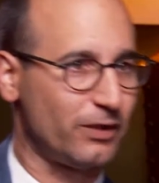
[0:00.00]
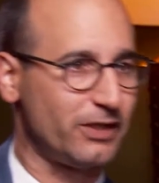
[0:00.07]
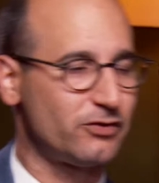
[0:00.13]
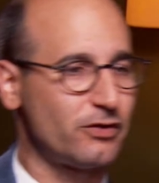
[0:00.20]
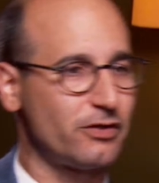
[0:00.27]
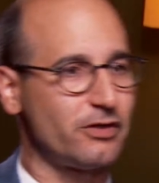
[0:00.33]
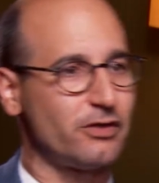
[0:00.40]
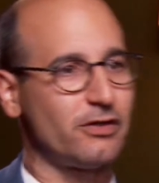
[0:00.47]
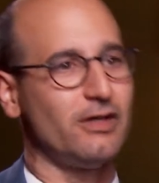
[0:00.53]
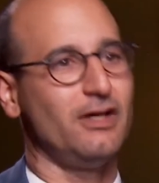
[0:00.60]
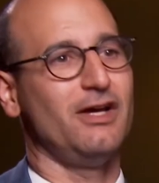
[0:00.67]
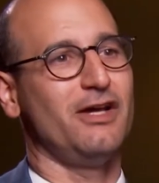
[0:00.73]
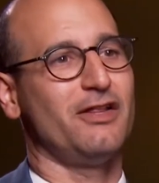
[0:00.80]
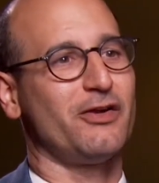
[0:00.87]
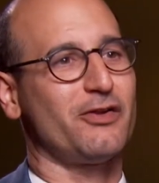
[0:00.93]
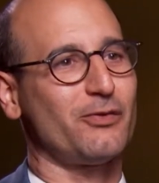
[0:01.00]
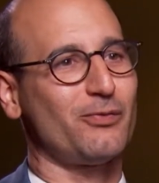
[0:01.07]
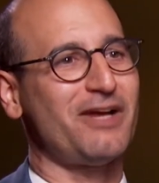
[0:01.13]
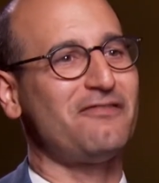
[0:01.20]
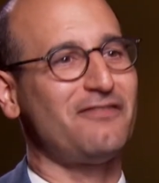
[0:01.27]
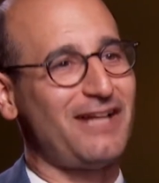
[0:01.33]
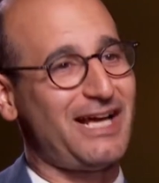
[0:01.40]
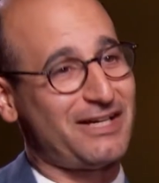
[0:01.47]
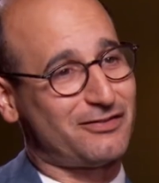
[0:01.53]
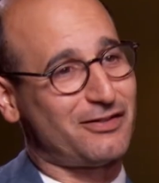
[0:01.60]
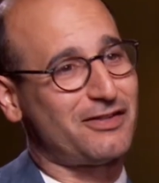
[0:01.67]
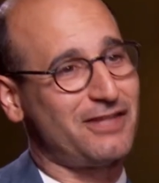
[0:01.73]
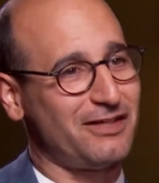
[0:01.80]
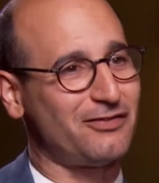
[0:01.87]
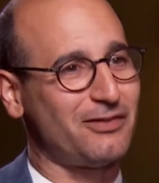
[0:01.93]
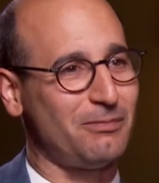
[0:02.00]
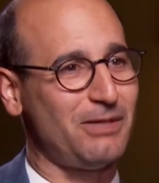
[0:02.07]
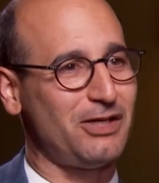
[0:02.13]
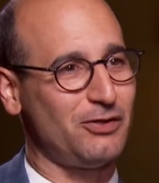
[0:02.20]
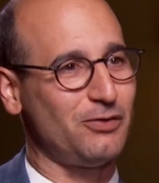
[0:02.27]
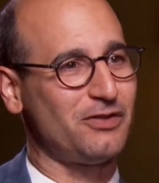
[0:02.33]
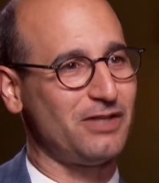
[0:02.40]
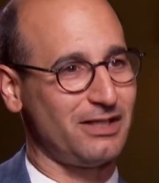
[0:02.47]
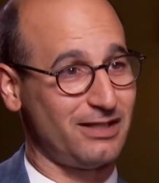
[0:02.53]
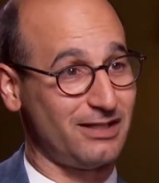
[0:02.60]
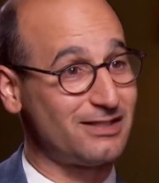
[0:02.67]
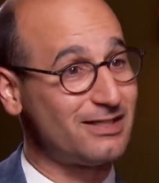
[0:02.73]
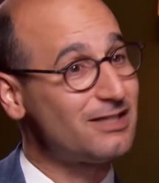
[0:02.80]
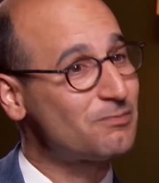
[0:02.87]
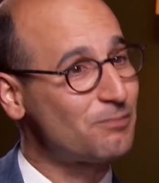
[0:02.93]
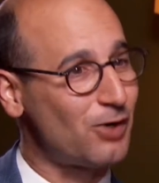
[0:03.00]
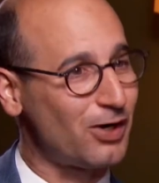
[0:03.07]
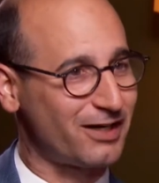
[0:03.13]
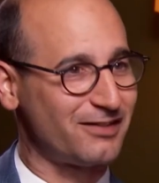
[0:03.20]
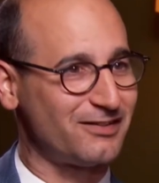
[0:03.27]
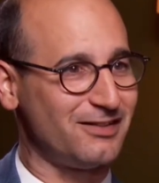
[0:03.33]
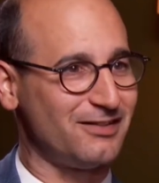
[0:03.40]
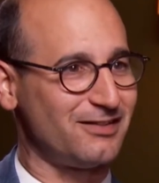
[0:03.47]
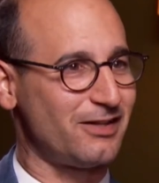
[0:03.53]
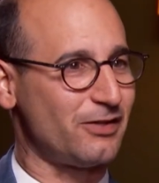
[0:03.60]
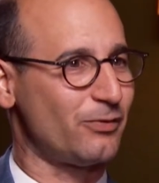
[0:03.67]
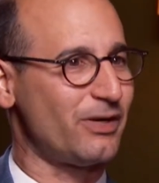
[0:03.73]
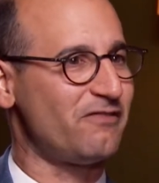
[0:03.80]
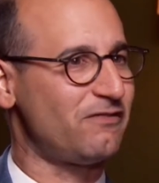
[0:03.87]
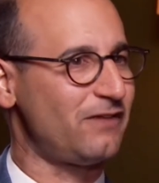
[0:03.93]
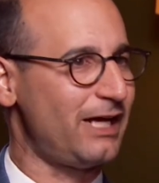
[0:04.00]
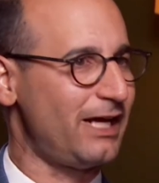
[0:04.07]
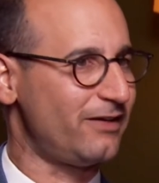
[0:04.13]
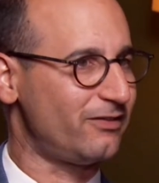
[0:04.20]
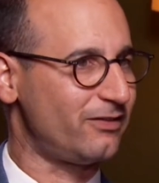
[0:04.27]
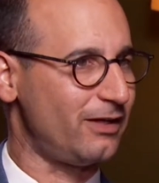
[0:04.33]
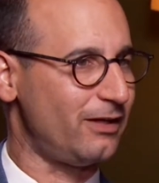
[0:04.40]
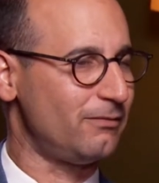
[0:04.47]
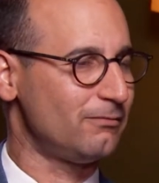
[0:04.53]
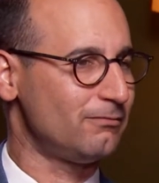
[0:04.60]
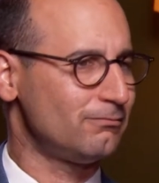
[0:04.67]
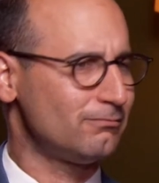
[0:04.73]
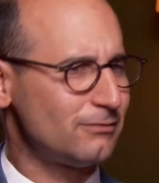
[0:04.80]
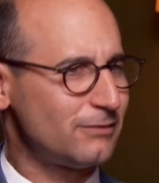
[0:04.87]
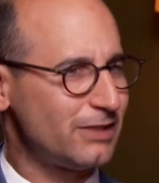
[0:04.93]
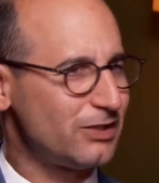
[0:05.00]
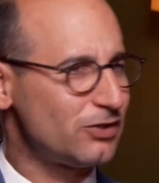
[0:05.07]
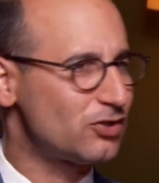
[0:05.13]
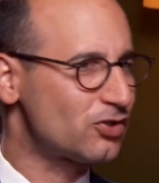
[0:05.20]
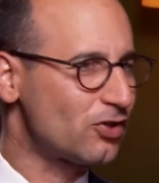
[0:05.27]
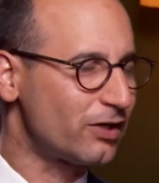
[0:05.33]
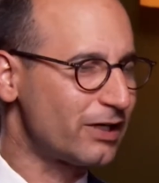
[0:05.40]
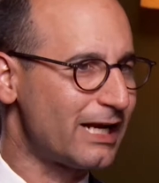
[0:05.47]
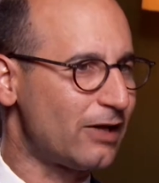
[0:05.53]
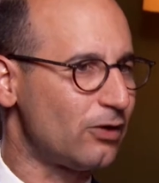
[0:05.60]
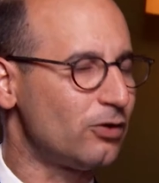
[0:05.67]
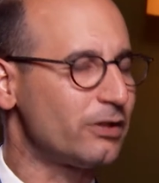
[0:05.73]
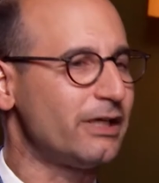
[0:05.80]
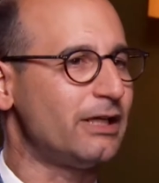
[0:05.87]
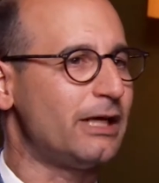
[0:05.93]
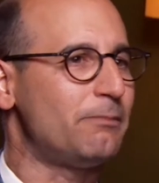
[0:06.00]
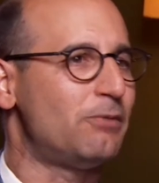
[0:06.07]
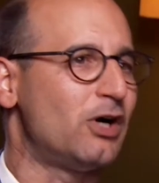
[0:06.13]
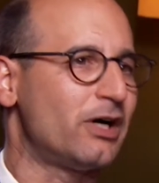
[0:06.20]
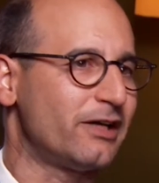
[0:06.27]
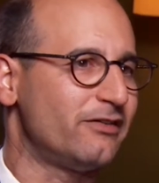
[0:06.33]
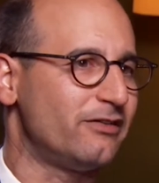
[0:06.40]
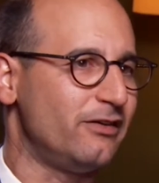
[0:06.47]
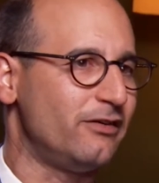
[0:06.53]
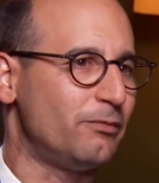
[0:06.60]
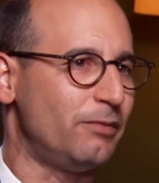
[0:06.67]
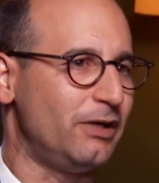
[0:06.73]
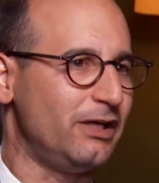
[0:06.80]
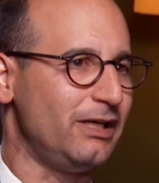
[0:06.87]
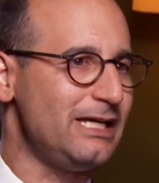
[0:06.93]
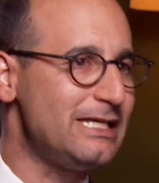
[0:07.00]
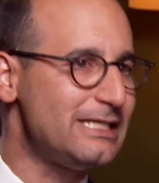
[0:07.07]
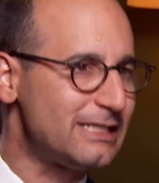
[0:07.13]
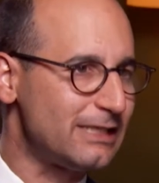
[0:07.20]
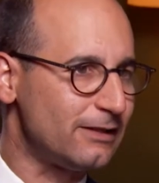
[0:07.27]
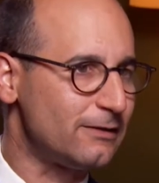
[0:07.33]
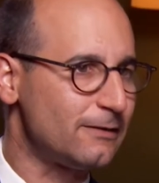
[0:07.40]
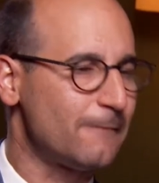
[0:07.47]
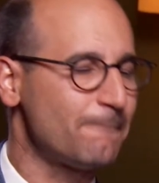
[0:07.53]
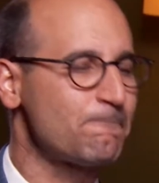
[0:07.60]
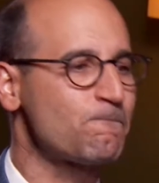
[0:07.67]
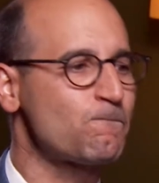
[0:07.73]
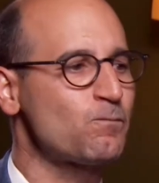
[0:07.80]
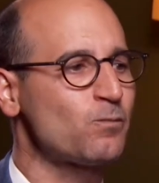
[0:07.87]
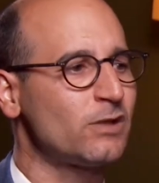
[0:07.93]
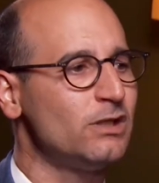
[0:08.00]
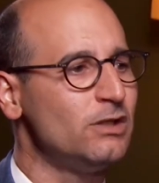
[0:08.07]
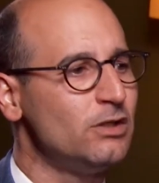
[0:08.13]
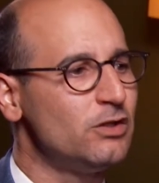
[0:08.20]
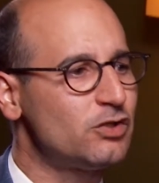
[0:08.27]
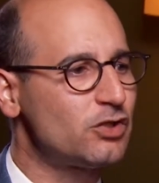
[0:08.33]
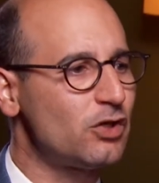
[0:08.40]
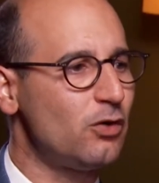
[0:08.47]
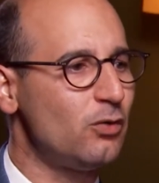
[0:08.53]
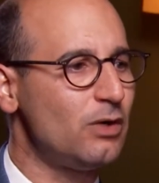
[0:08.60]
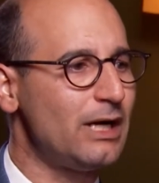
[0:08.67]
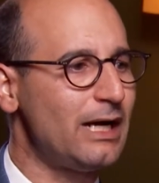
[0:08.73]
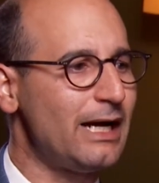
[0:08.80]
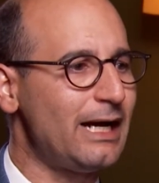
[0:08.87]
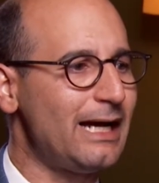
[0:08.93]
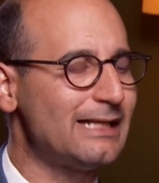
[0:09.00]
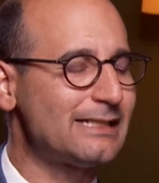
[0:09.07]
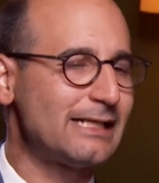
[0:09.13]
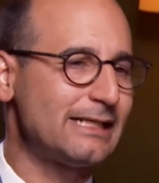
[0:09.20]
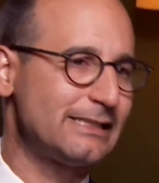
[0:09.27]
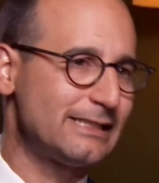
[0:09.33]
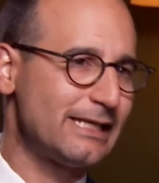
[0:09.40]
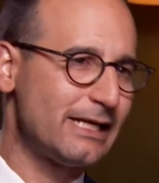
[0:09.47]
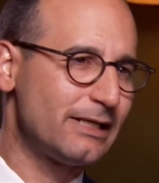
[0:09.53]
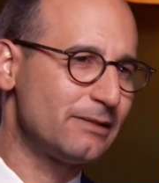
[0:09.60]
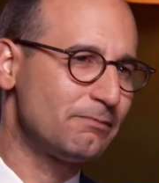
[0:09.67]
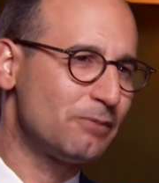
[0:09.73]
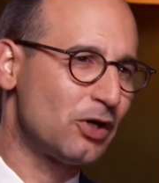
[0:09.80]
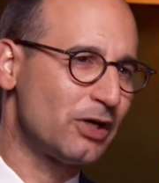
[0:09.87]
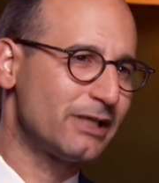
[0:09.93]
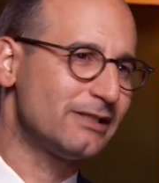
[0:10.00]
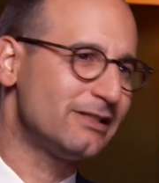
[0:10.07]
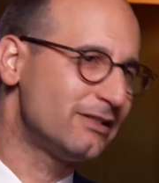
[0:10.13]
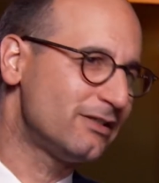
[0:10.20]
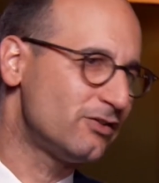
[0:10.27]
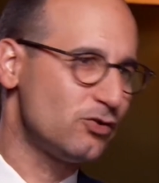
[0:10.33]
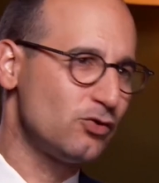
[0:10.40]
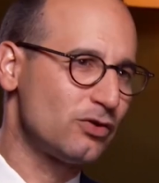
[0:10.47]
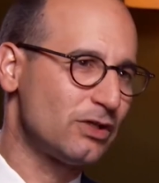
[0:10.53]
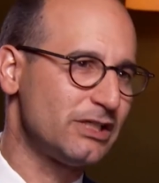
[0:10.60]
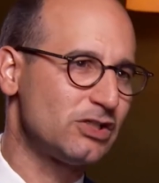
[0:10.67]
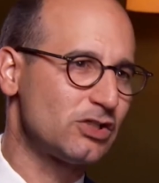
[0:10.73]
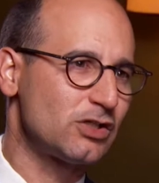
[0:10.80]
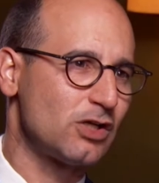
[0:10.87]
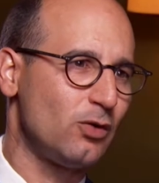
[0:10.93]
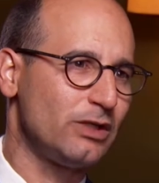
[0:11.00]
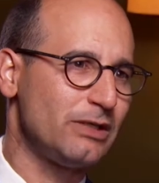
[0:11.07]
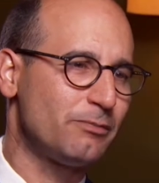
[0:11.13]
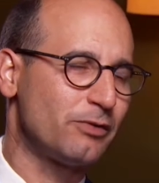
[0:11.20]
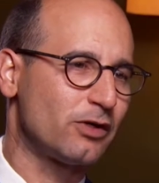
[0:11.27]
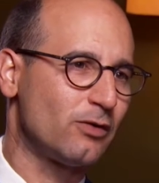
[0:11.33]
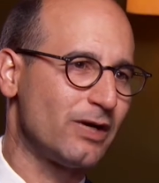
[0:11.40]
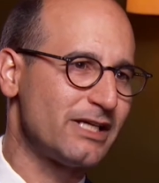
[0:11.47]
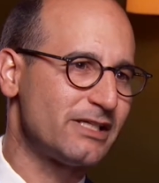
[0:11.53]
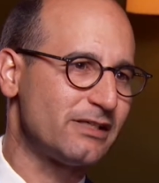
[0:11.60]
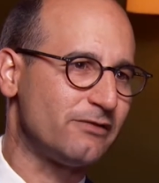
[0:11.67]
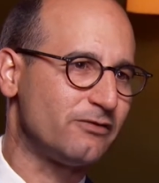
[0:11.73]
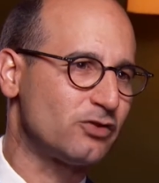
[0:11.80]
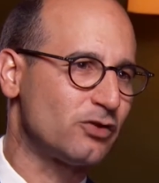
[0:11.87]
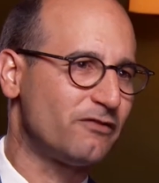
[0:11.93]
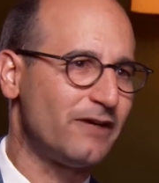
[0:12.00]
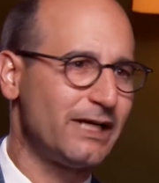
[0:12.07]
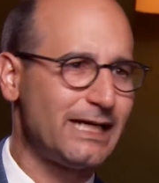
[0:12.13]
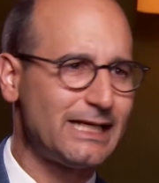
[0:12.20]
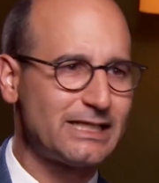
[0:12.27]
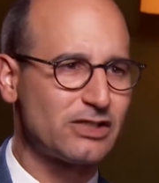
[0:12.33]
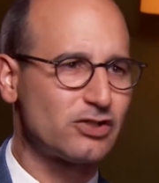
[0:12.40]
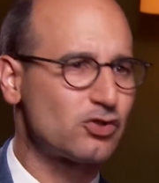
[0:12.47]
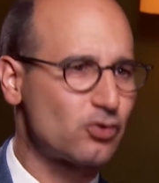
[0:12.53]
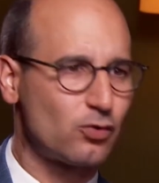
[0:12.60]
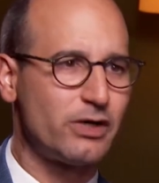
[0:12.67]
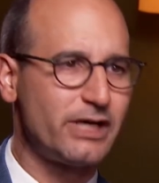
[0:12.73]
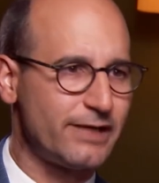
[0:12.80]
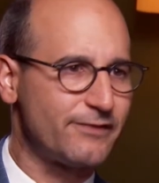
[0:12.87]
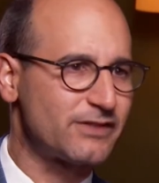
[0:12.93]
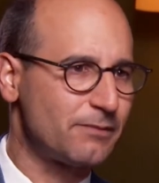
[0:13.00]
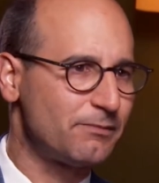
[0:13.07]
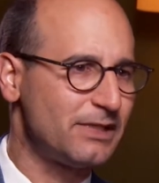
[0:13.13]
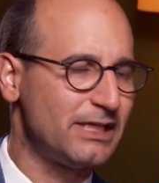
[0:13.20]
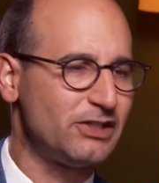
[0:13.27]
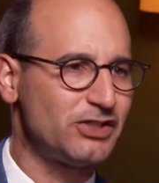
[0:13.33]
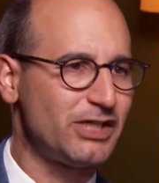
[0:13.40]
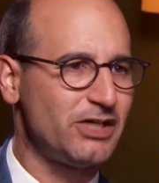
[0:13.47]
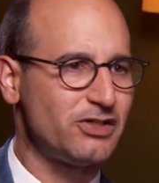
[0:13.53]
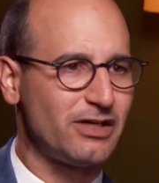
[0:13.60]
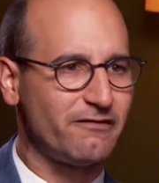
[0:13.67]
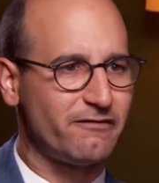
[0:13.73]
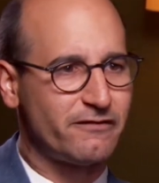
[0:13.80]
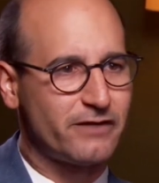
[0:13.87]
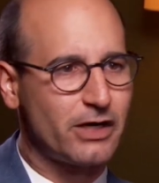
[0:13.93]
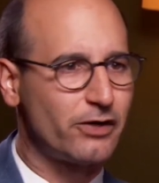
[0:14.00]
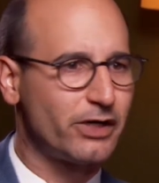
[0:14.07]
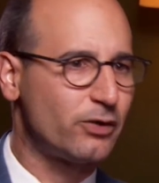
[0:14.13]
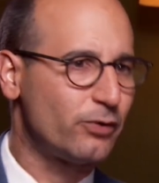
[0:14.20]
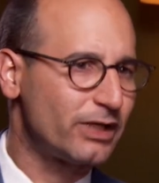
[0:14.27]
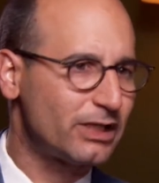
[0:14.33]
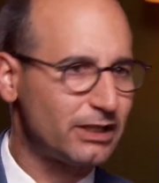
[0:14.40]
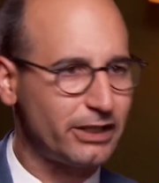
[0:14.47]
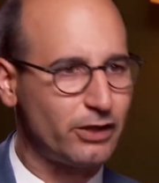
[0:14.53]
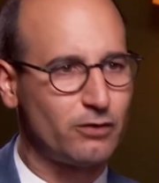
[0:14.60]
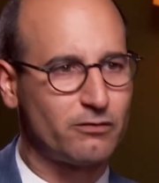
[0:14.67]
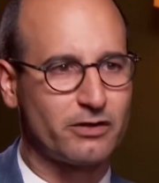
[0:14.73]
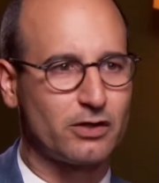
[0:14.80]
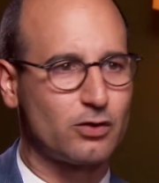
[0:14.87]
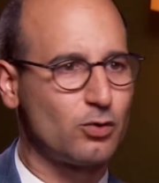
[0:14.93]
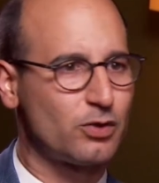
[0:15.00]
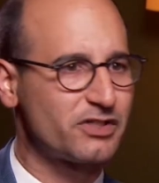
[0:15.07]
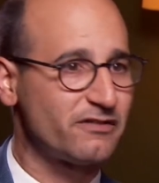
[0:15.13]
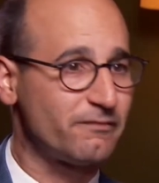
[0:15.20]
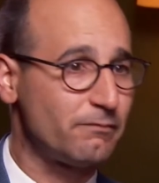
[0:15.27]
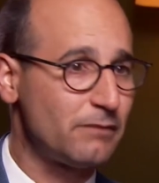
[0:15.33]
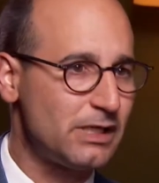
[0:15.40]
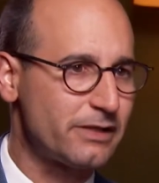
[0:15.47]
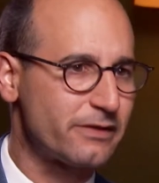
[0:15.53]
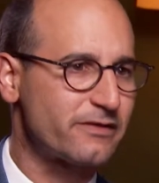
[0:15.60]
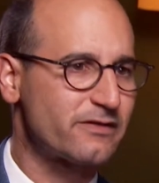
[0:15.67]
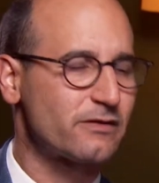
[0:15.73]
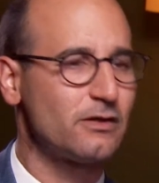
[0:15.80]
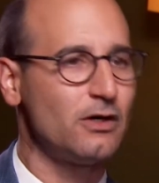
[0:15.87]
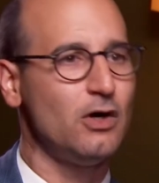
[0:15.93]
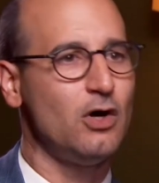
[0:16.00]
right? Mm-hmm. So there are the red flags, the things that make you think this is Parkinson's, and the red flags that it started out looking like Parkinson's but isn't. Mm-hmm. So as I said, Parkinson's is usually slowly progressive. So if I get the story of something changing very quickly over the course of months,